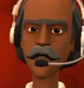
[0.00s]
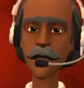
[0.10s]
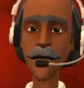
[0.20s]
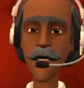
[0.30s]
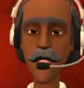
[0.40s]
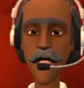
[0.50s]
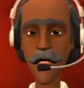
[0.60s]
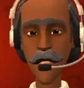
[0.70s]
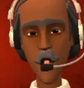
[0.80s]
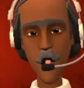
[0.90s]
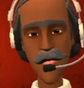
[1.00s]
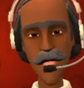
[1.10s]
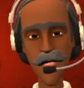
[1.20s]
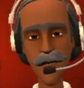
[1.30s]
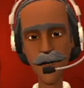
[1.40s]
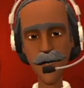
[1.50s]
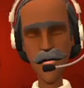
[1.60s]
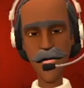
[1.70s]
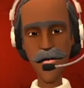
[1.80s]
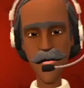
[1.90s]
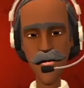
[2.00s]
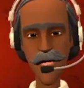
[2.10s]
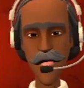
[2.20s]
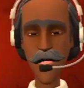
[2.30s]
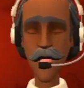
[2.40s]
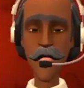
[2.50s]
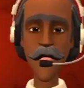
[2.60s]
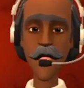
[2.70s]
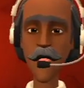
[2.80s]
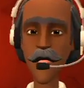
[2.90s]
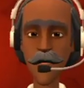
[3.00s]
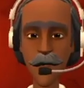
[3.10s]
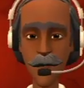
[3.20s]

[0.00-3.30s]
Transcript: Michael Collin, this is lecture.